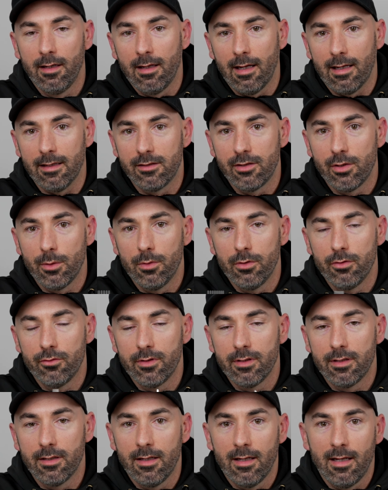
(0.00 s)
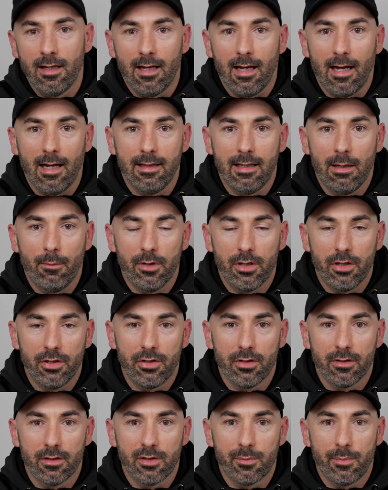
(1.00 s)
and 200, and then with your
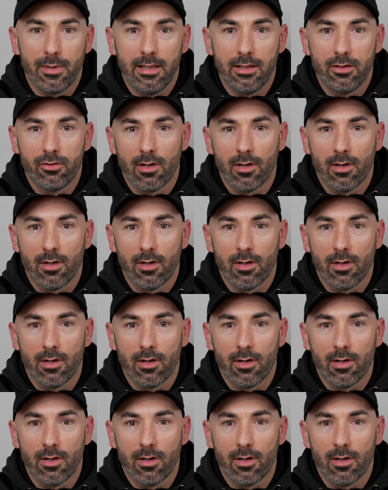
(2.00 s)
shutter speed,